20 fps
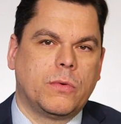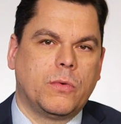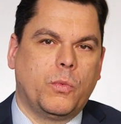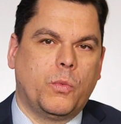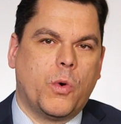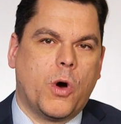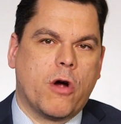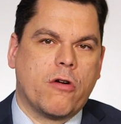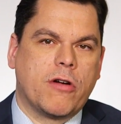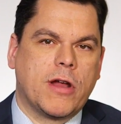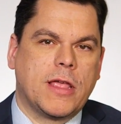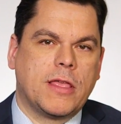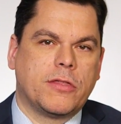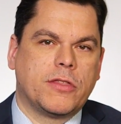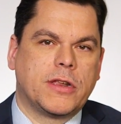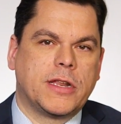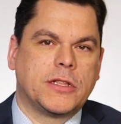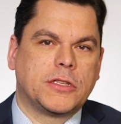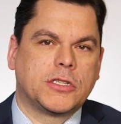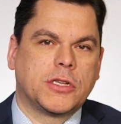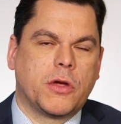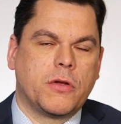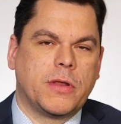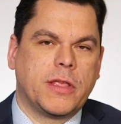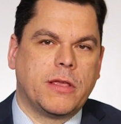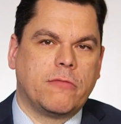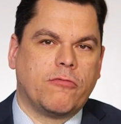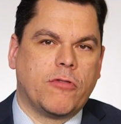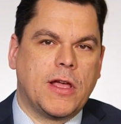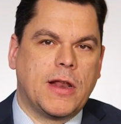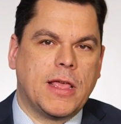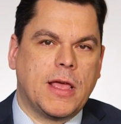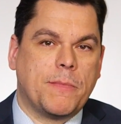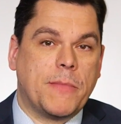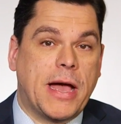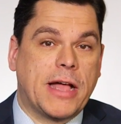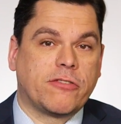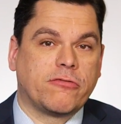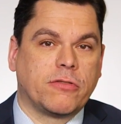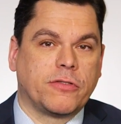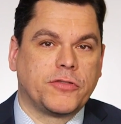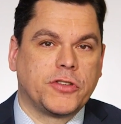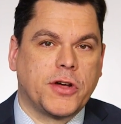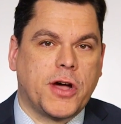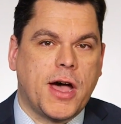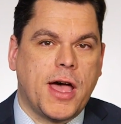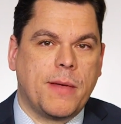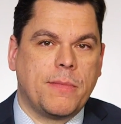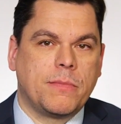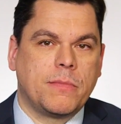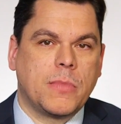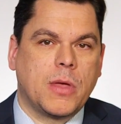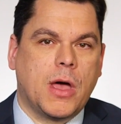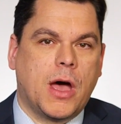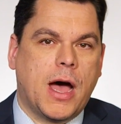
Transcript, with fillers: worry that it's only really a matter of time,